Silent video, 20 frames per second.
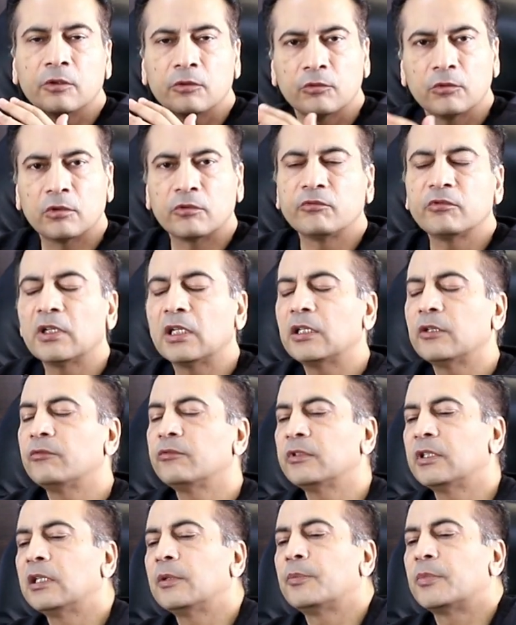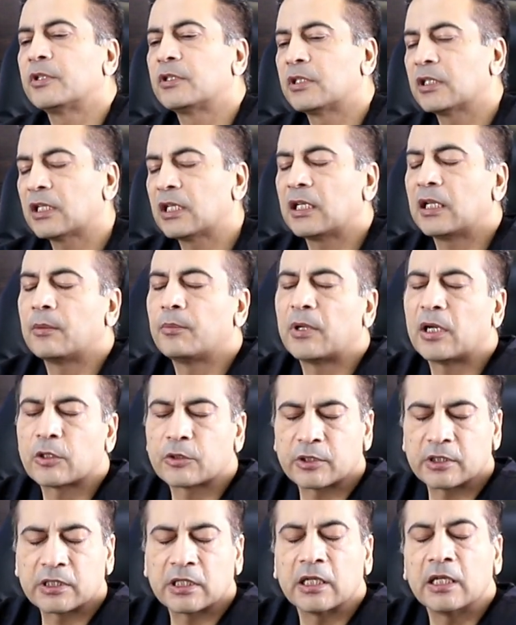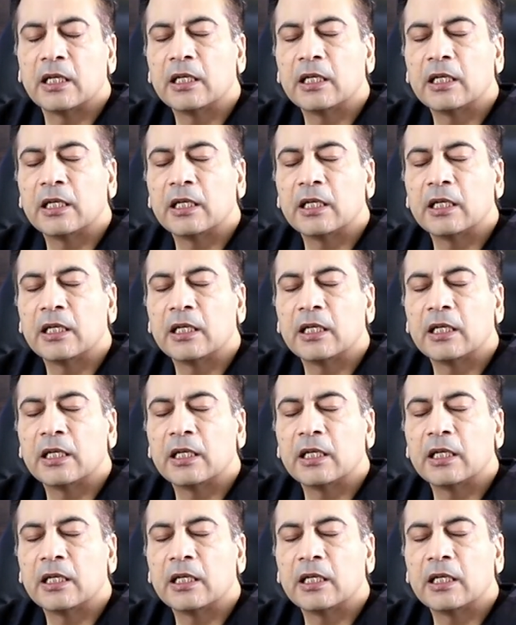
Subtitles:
you're really particular about it.